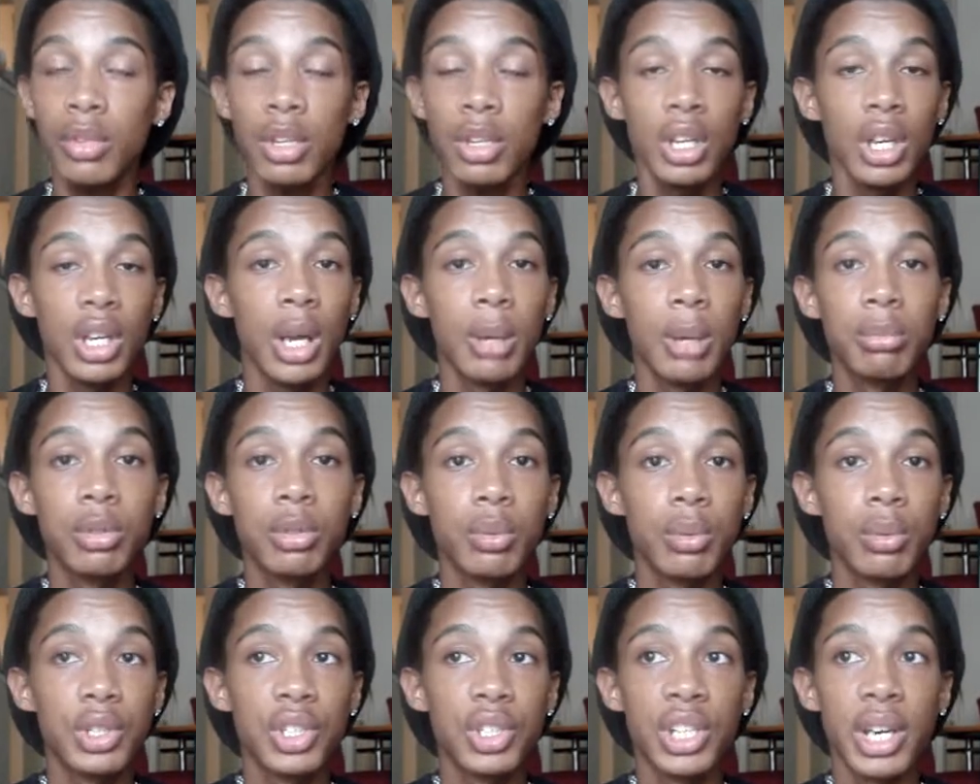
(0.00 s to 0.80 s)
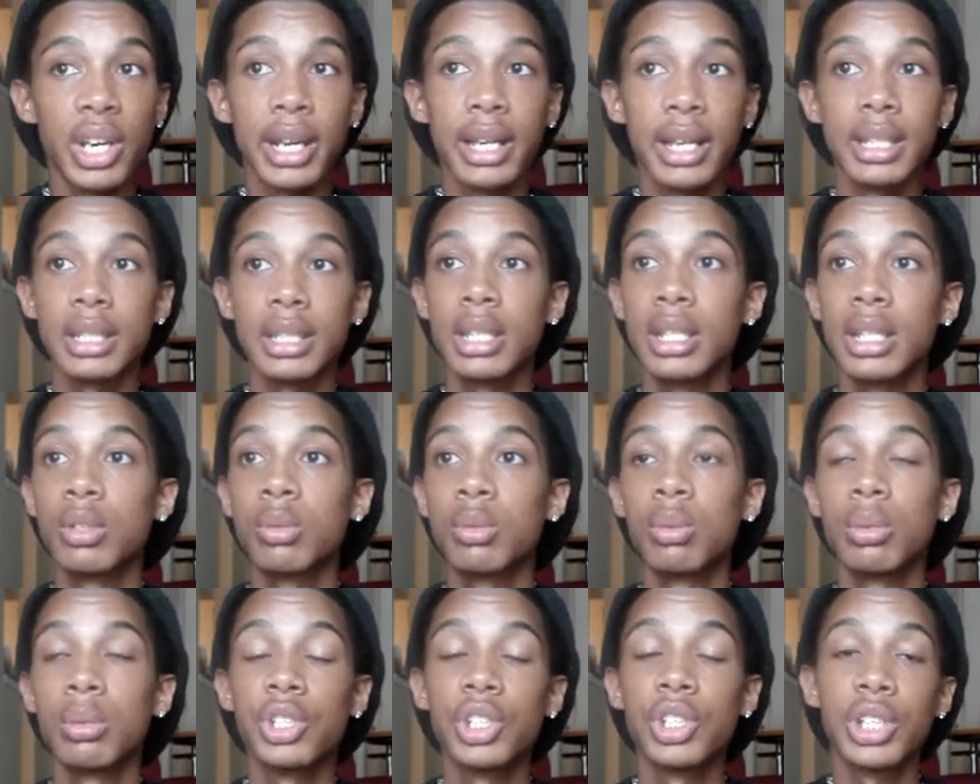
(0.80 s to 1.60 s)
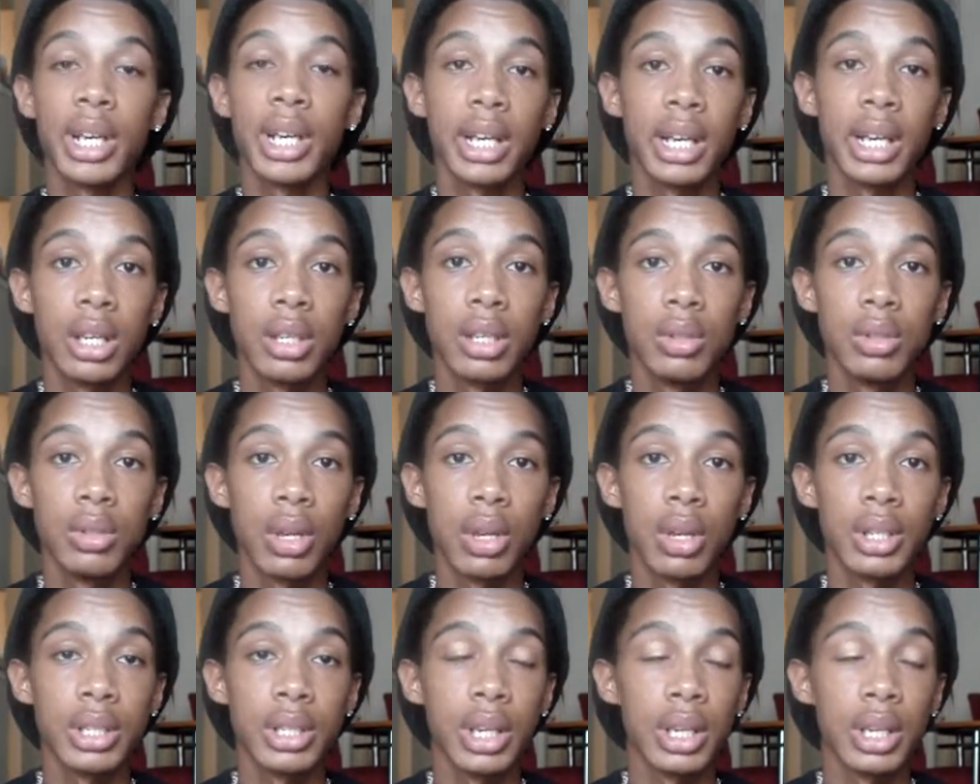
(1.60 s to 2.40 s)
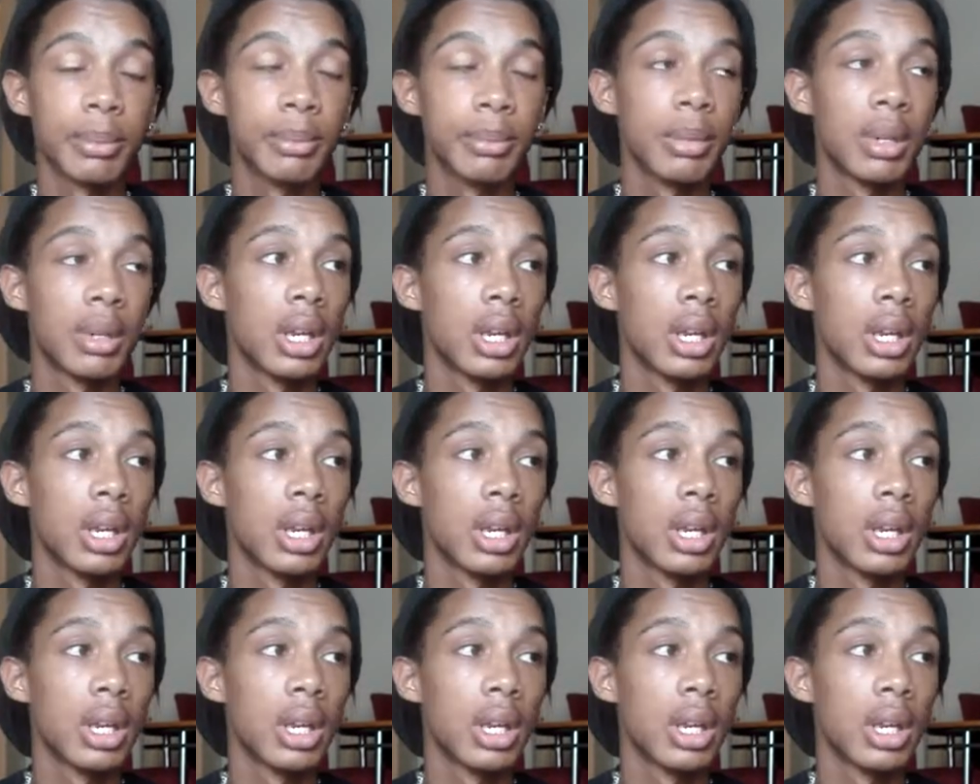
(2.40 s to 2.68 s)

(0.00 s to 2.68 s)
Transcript: It helps you with chants. There's one chant I use all the time,